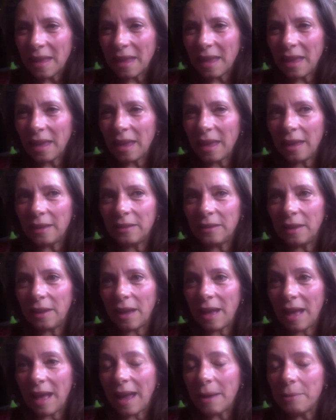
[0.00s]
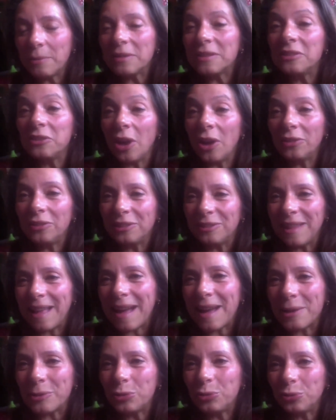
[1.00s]
And I was not
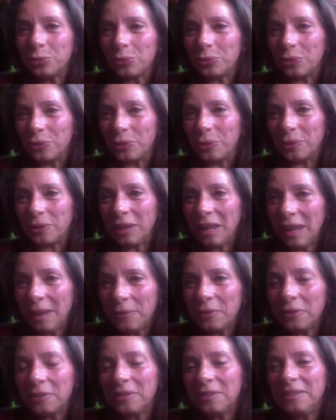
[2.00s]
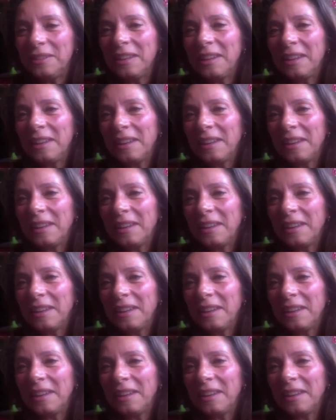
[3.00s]
allowed to even